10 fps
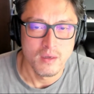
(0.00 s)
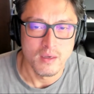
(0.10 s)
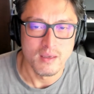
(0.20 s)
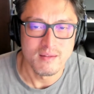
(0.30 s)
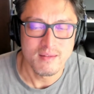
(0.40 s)

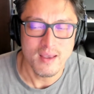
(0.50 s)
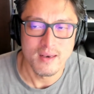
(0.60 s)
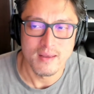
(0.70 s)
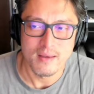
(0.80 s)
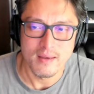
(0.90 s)
Instead,
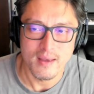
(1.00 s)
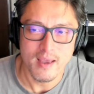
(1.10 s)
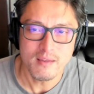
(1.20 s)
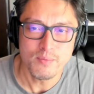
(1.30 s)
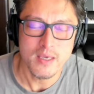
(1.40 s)

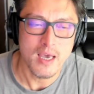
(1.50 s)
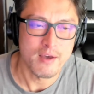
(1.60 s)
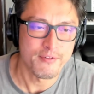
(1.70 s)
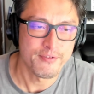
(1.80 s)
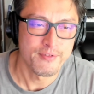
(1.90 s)
SBF,
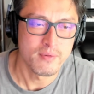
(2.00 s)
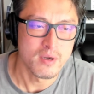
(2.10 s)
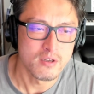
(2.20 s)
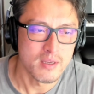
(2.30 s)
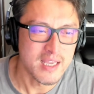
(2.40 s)

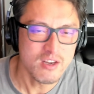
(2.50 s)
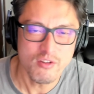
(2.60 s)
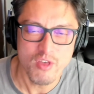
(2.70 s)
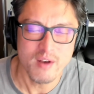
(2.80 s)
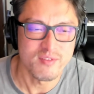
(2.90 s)
he just
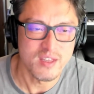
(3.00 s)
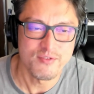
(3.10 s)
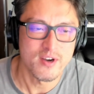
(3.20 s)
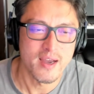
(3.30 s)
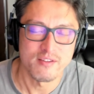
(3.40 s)
thought of
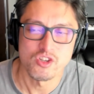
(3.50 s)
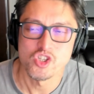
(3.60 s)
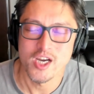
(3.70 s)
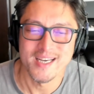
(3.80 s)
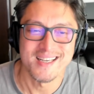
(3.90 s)
DeFi as a
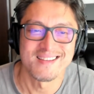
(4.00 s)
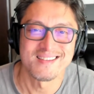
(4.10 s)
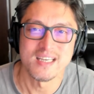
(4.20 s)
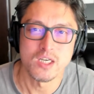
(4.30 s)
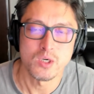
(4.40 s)
giant
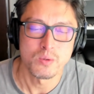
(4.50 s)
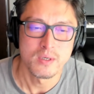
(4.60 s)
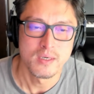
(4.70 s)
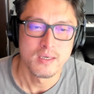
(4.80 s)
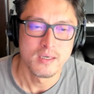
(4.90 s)
casino,
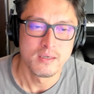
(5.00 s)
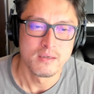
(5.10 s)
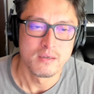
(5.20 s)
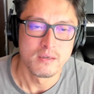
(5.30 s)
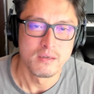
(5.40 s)

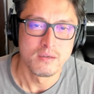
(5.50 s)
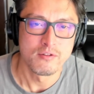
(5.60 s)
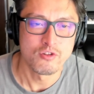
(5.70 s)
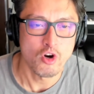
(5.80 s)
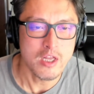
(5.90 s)

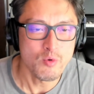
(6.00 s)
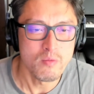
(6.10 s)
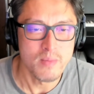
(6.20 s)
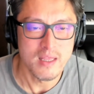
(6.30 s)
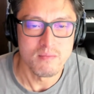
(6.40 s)
starting with
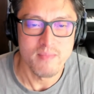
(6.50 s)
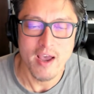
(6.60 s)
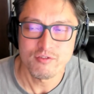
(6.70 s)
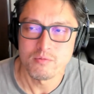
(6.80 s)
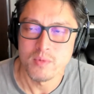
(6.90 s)
being the
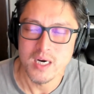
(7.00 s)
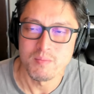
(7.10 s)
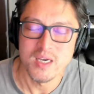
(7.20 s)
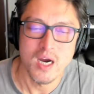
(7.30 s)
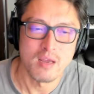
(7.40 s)
mastermind
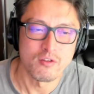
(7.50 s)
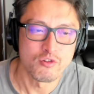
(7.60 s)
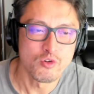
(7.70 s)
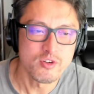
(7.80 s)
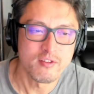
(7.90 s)
behind the
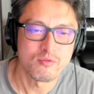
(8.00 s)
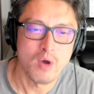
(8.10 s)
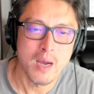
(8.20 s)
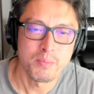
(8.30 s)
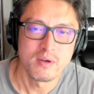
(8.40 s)

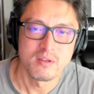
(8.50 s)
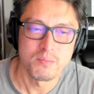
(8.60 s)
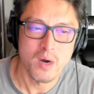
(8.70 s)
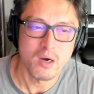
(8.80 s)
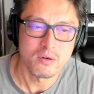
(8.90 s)
SushiSwap
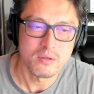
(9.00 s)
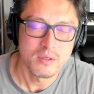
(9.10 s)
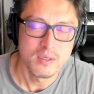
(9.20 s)
debacle,